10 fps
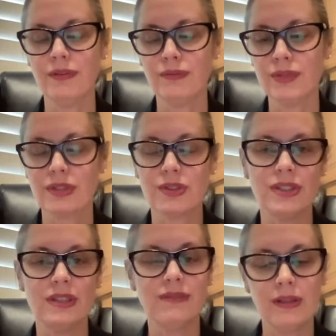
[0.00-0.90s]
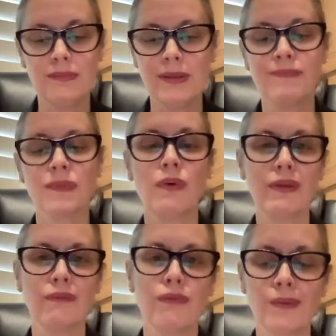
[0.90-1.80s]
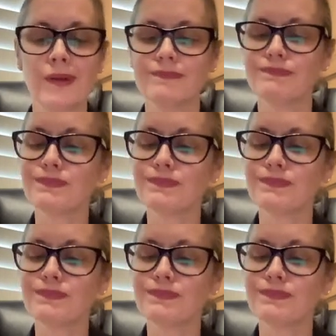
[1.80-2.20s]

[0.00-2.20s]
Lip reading: research and development going forward.